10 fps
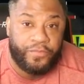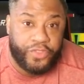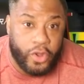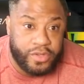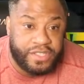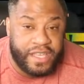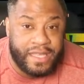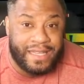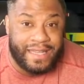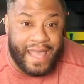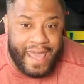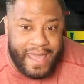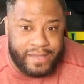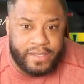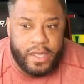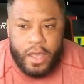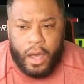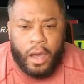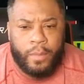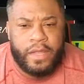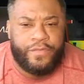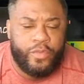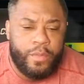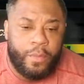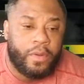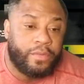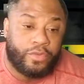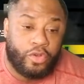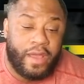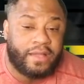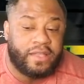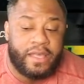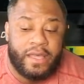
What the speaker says: 13, and 8. And if you remember correctly,